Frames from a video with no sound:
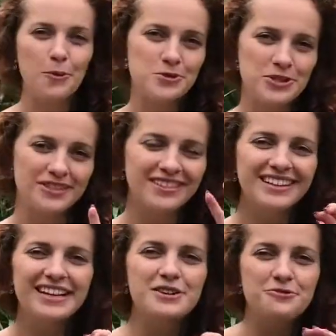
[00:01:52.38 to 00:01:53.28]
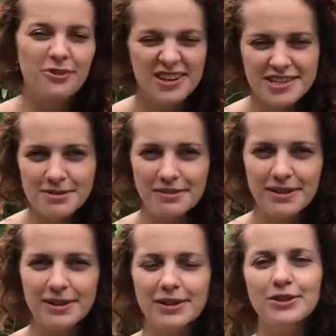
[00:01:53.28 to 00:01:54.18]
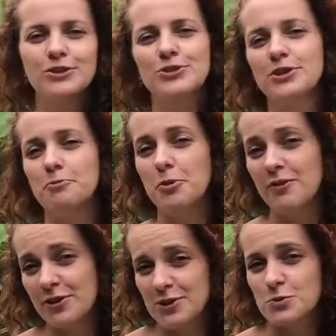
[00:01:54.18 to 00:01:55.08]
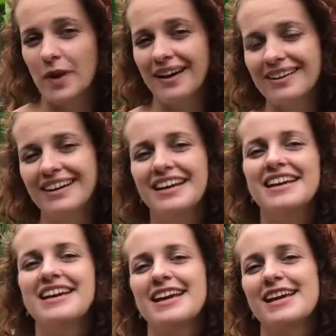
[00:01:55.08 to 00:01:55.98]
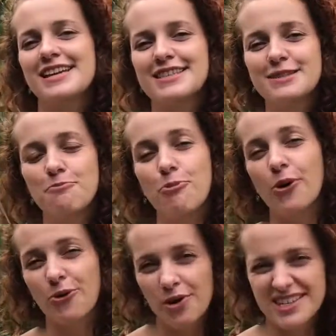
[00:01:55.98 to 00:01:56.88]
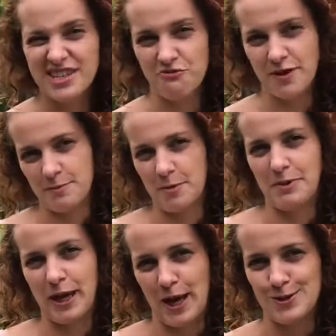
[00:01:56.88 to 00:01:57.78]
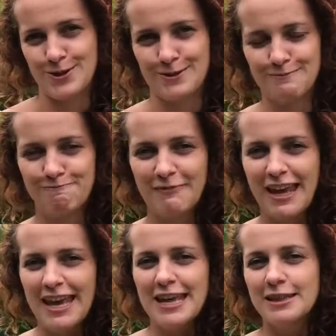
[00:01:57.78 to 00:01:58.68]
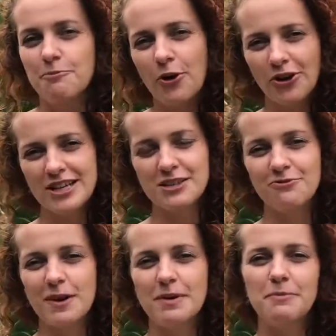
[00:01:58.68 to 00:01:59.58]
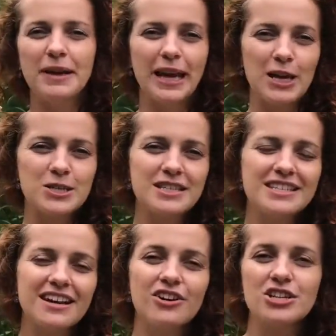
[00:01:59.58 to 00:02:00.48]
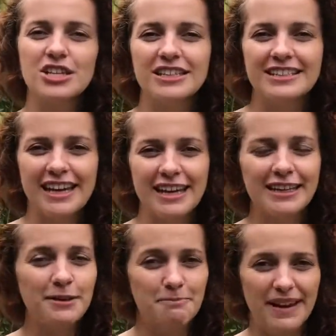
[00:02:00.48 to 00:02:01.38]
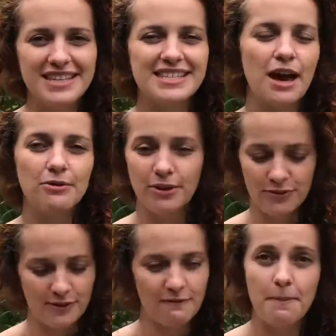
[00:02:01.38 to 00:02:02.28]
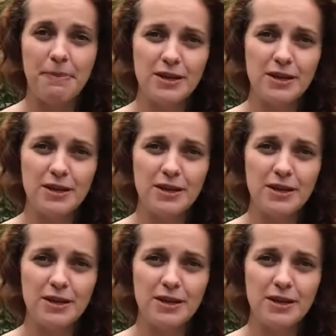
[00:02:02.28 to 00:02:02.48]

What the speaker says: option, very similar to the previous one, is the progressive web application. The progressive web applications are actually taking the best out of the web